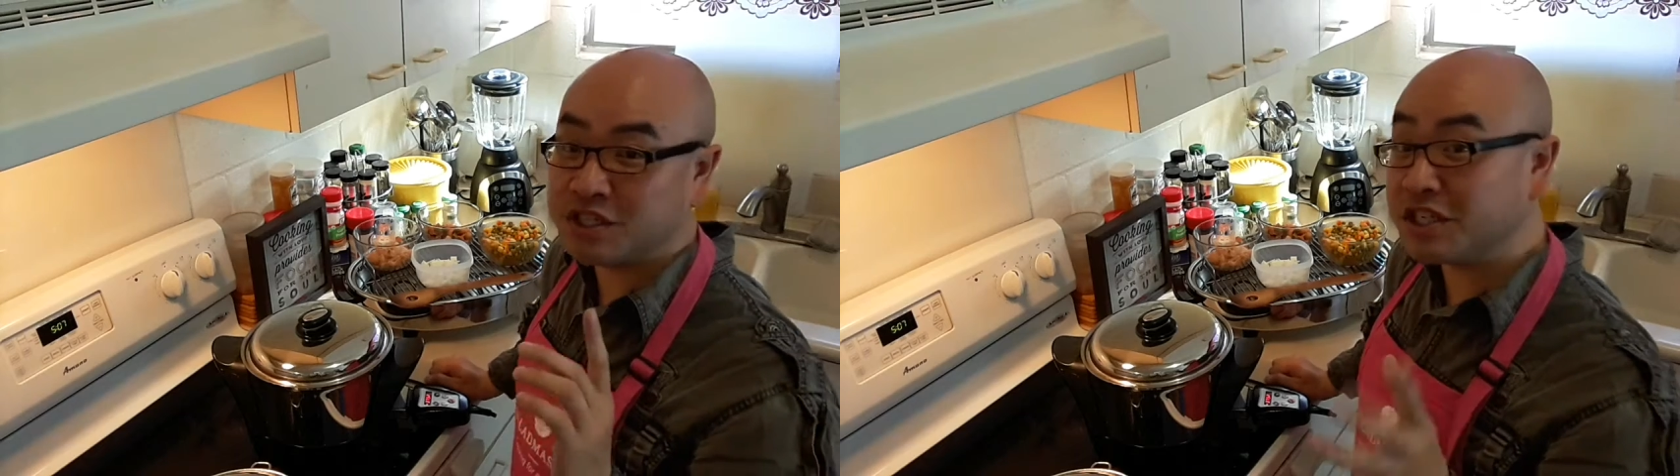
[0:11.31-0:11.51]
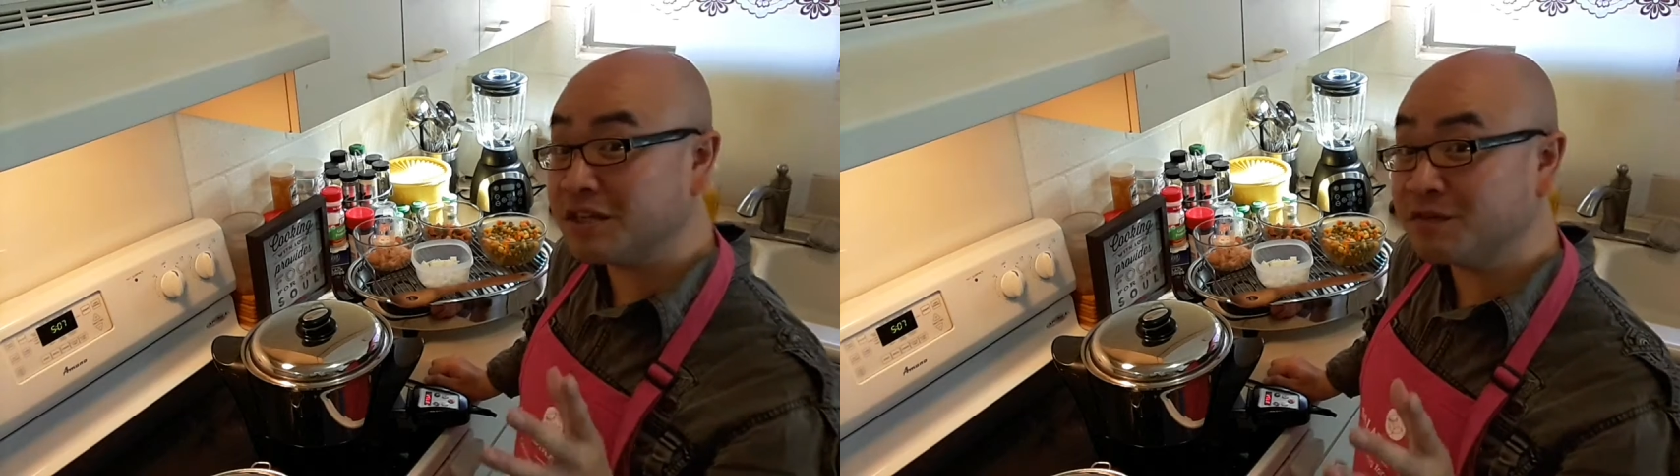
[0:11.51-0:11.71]

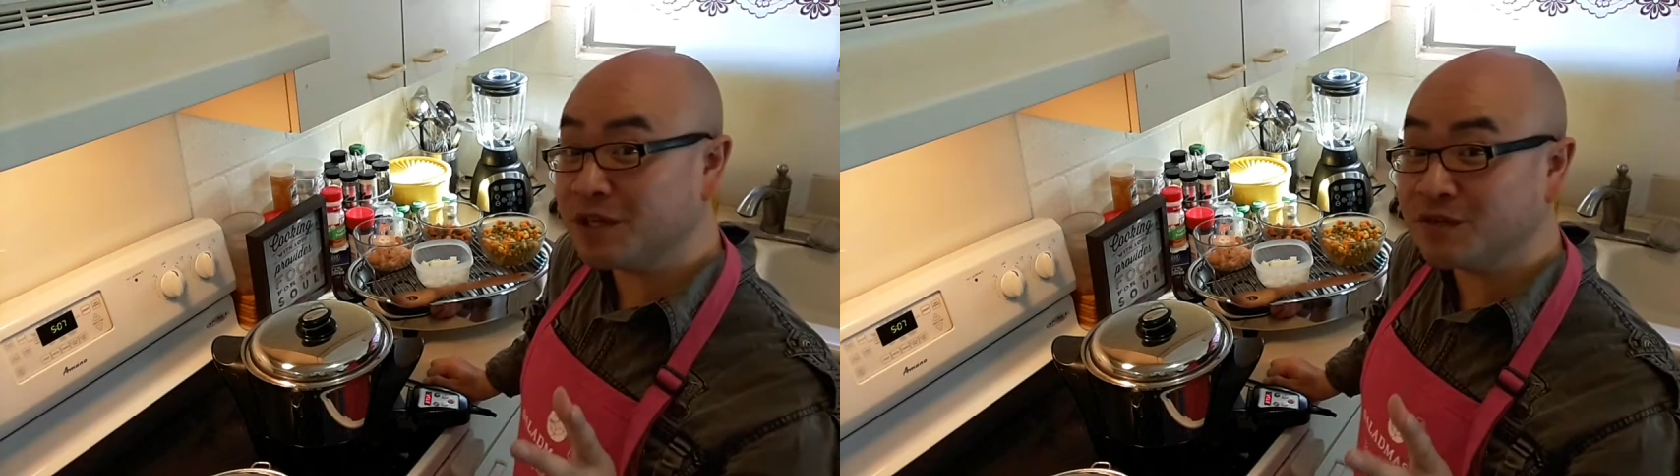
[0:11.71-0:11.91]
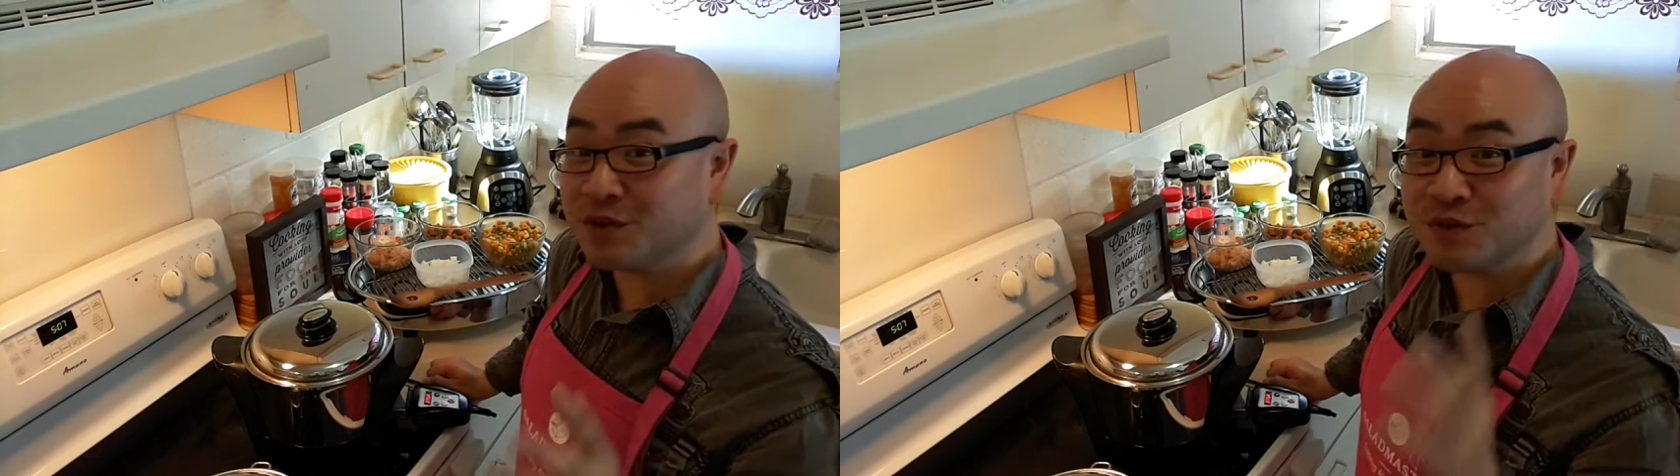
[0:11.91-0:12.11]
chicken
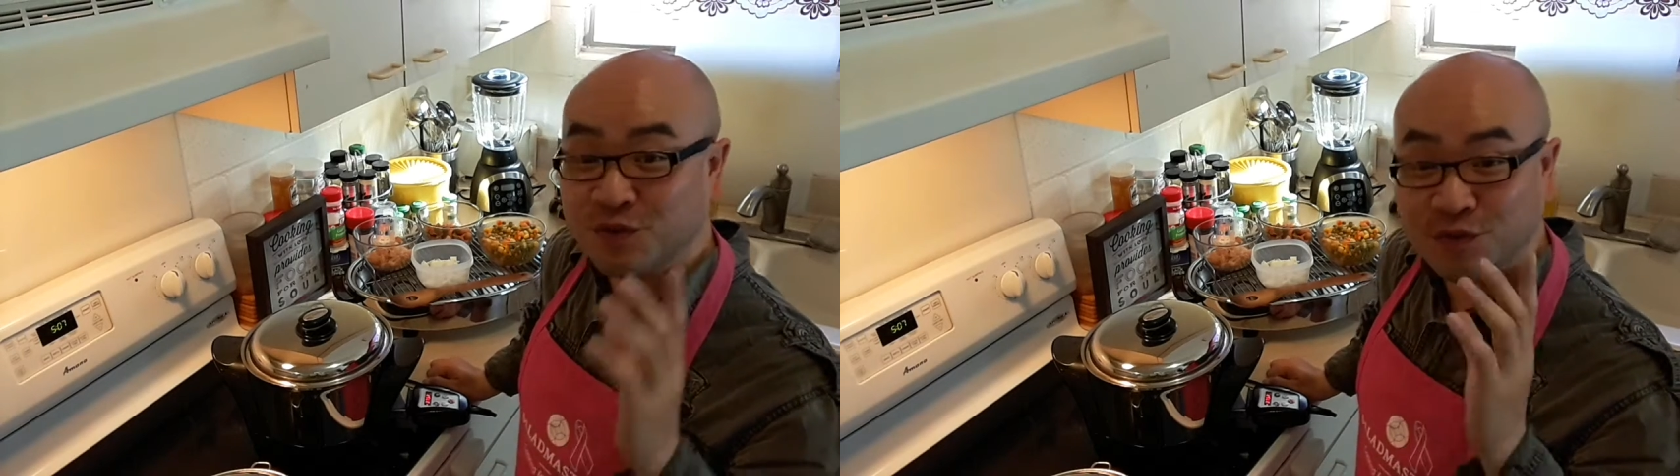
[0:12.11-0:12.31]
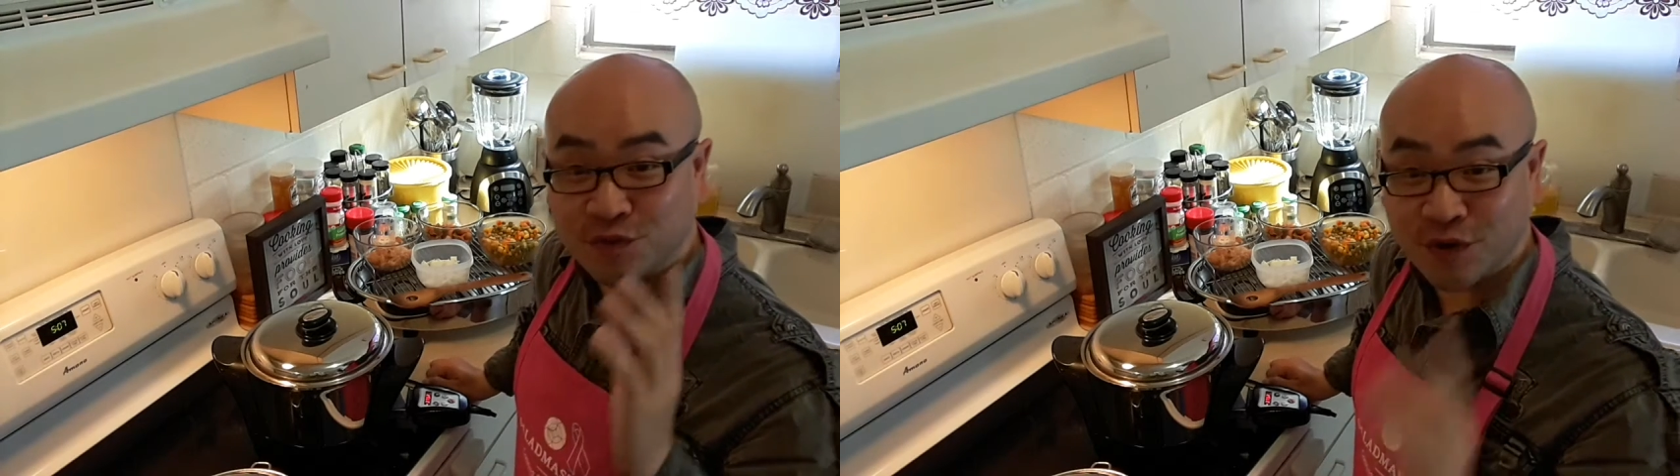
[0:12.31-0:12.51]
flavored
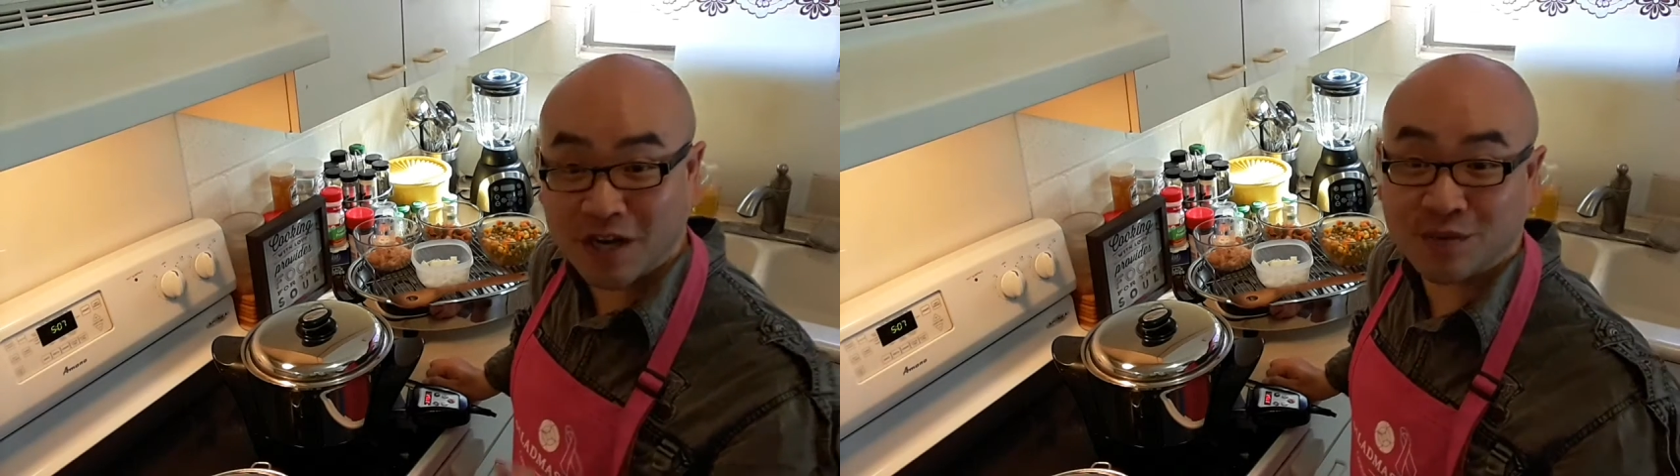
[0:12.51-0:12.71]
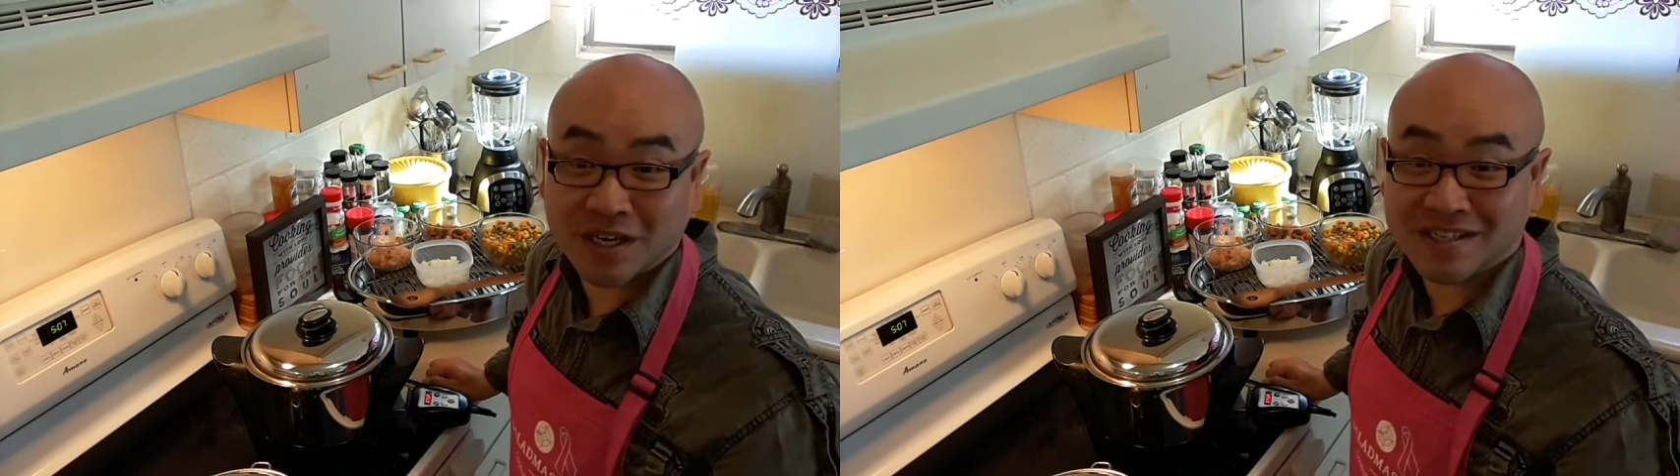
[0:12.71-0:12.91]

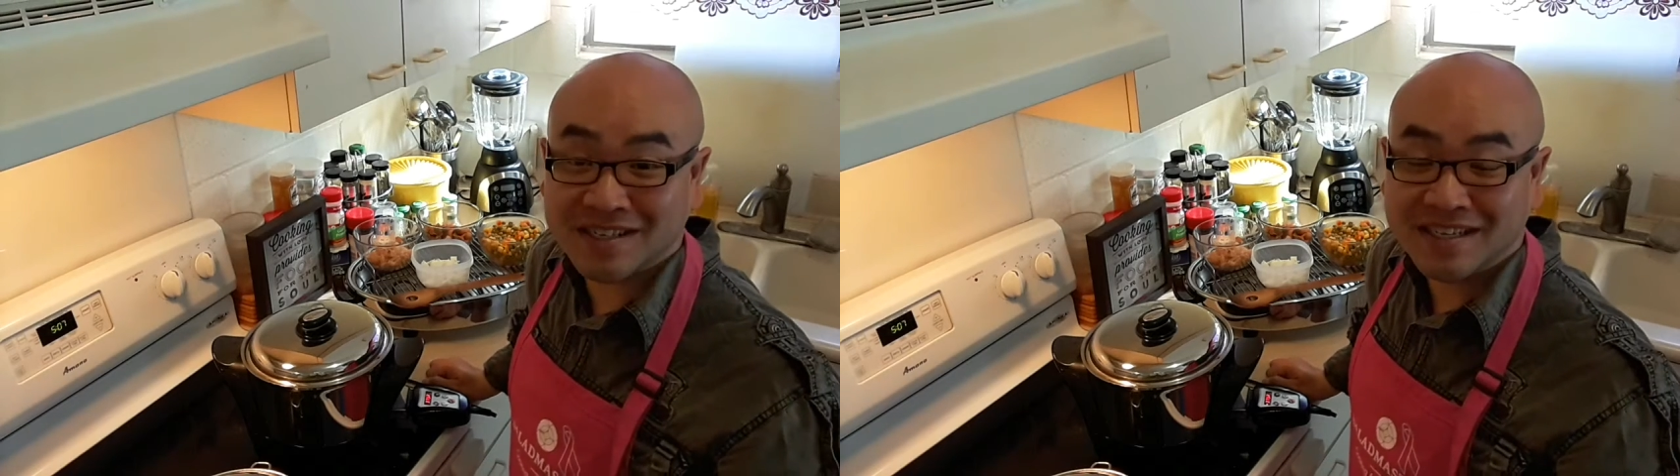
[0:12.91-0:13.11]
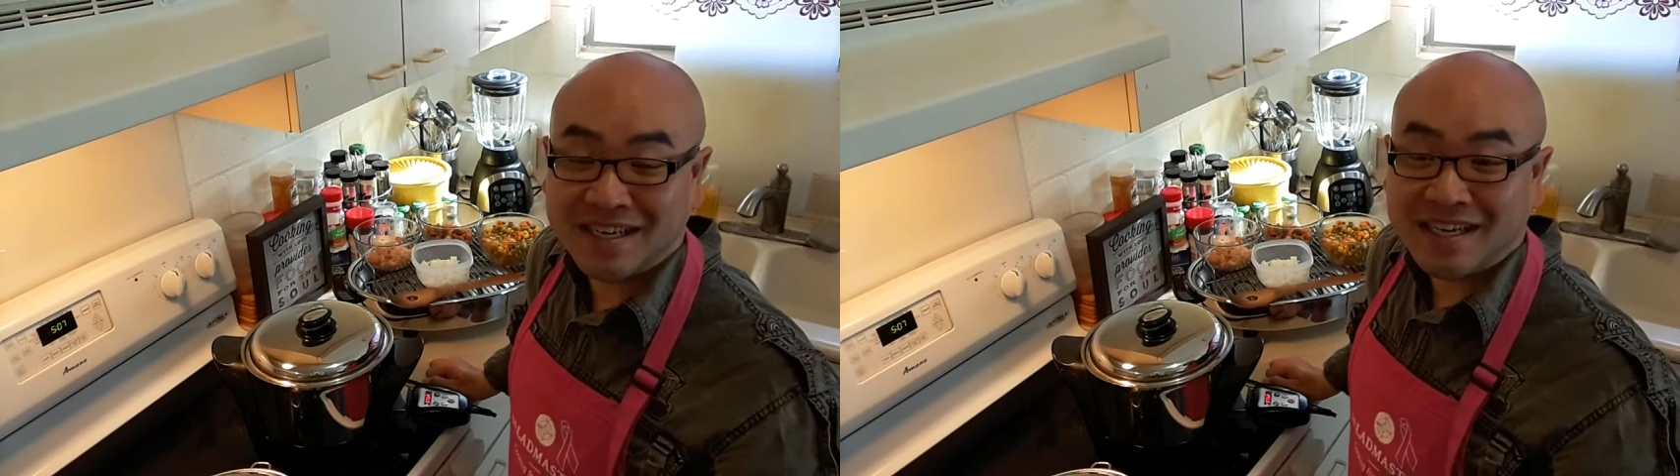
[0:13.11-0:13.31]
fried
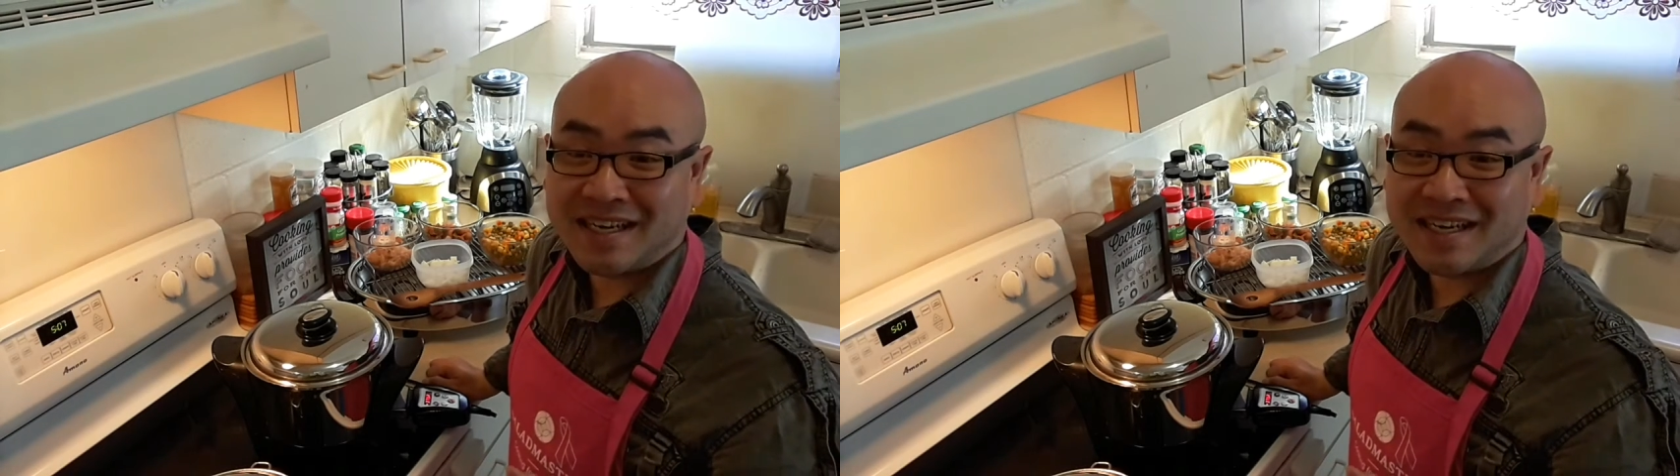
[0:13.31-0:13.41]
rice.